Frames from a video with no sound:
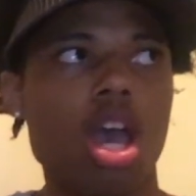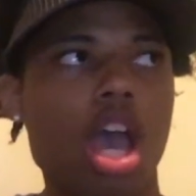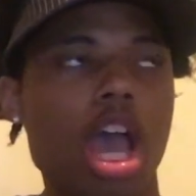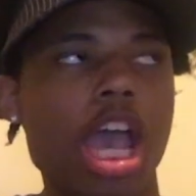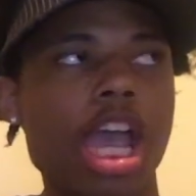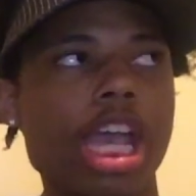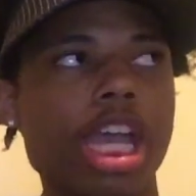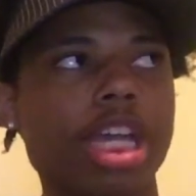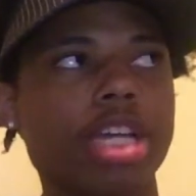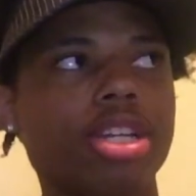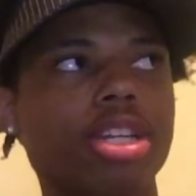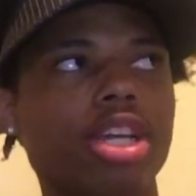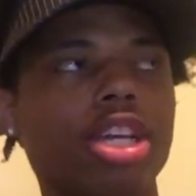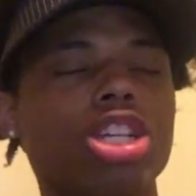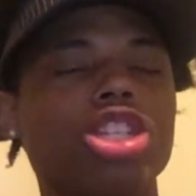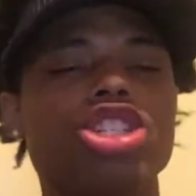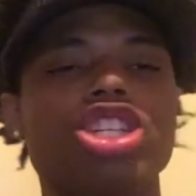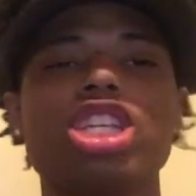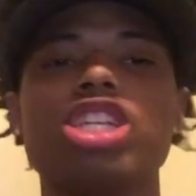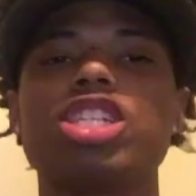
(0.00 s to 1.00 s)
and
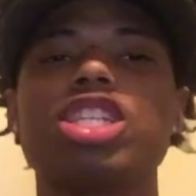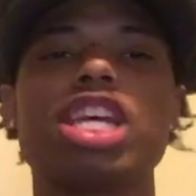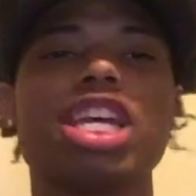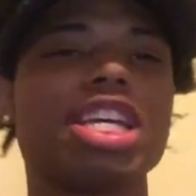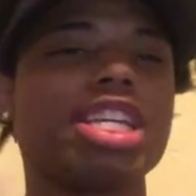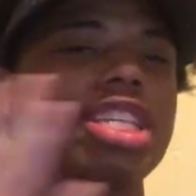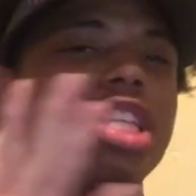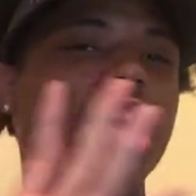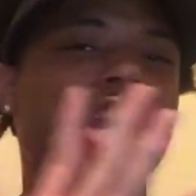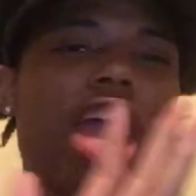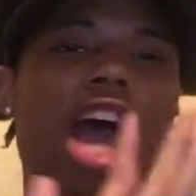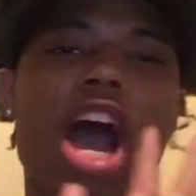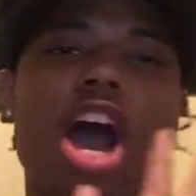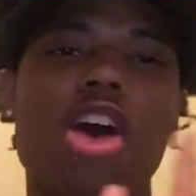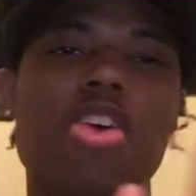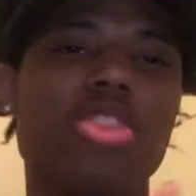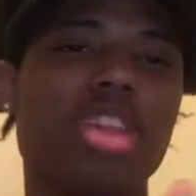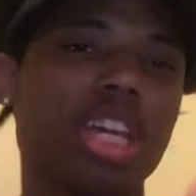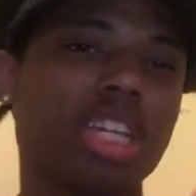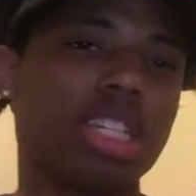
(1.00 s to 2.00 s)
she says
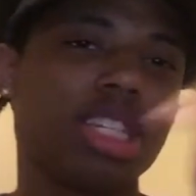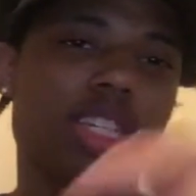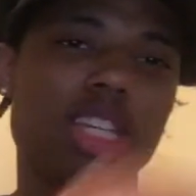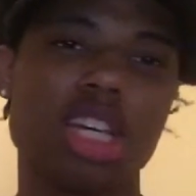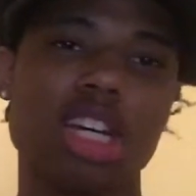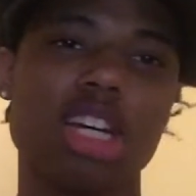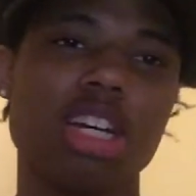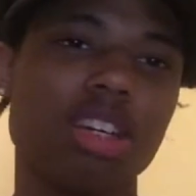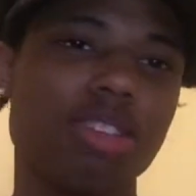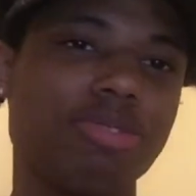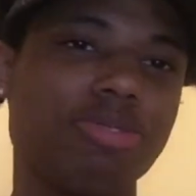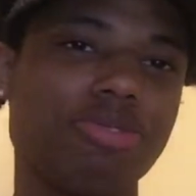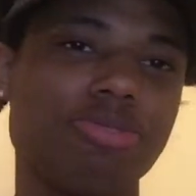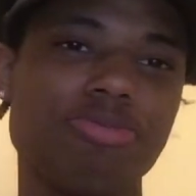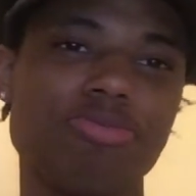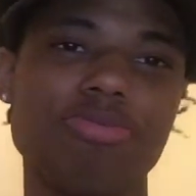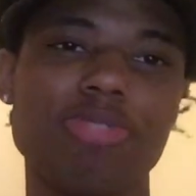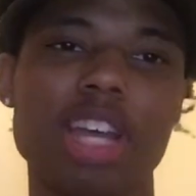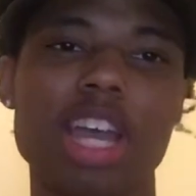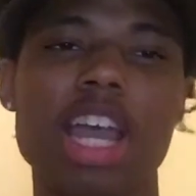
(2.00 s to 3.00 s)
all that stuff,
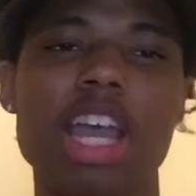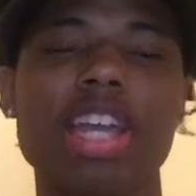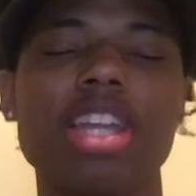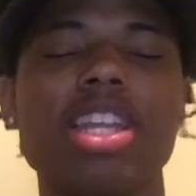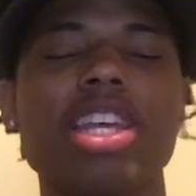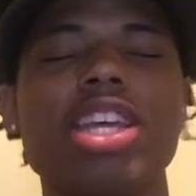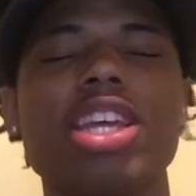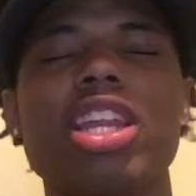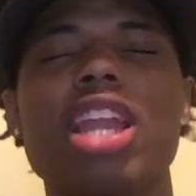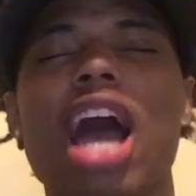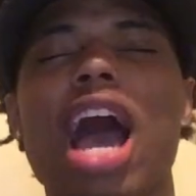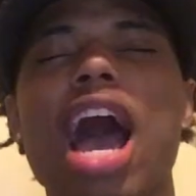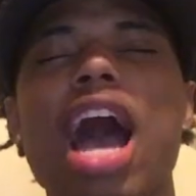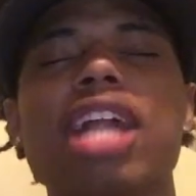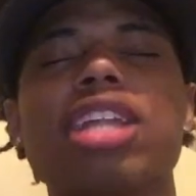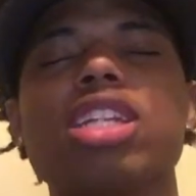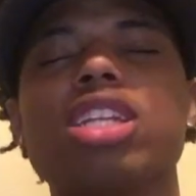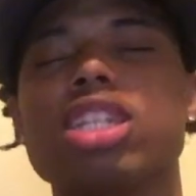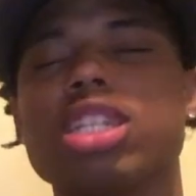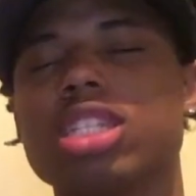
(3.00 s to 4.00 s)
and then
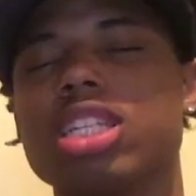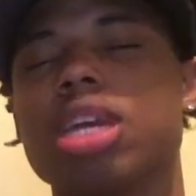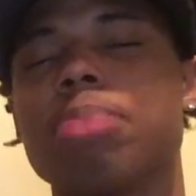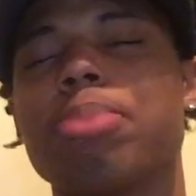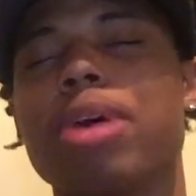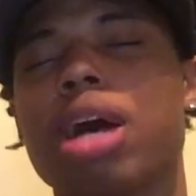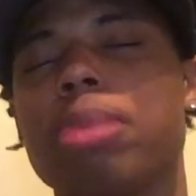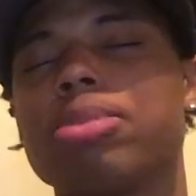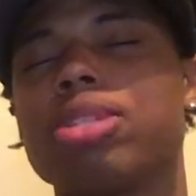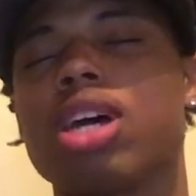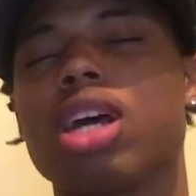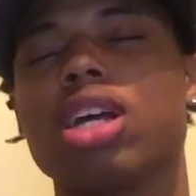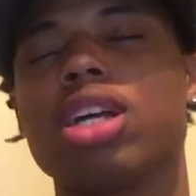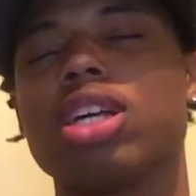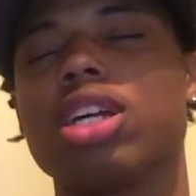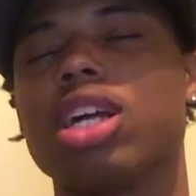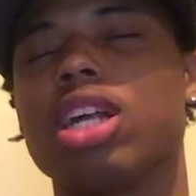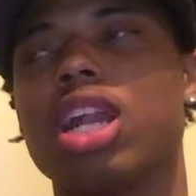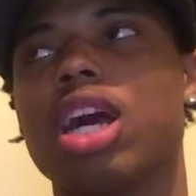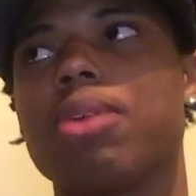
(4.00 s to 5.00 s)
I looked at Pop
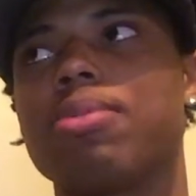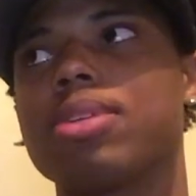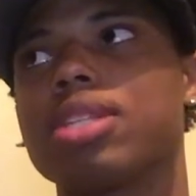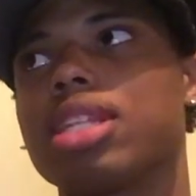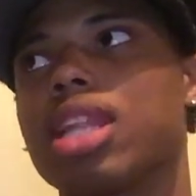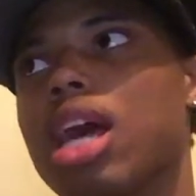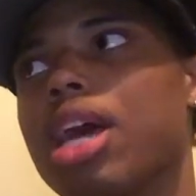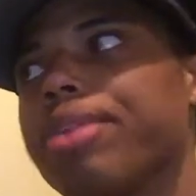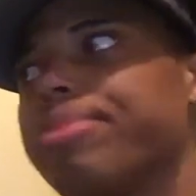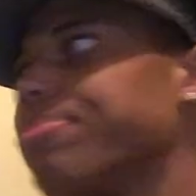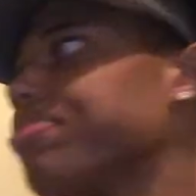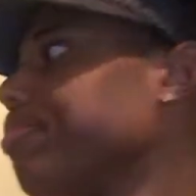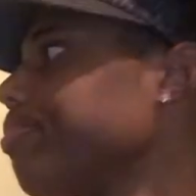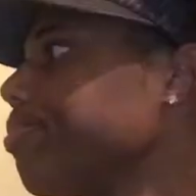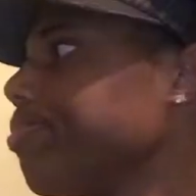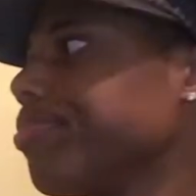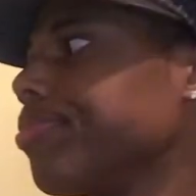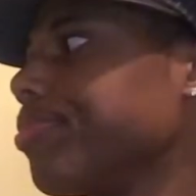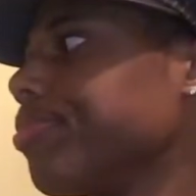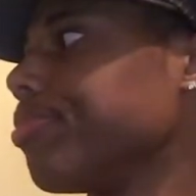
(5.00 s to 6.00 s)
Tart, and I was like,
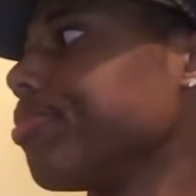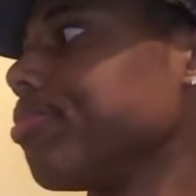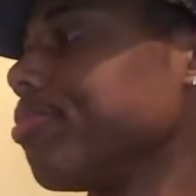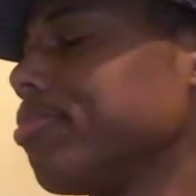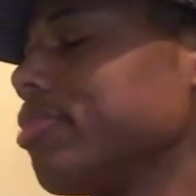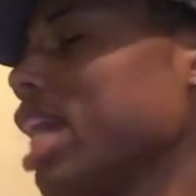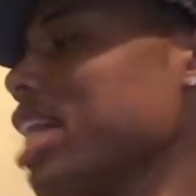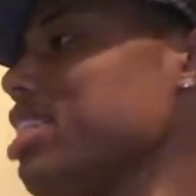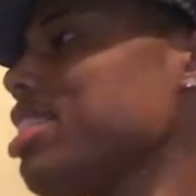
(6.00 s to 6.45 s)
I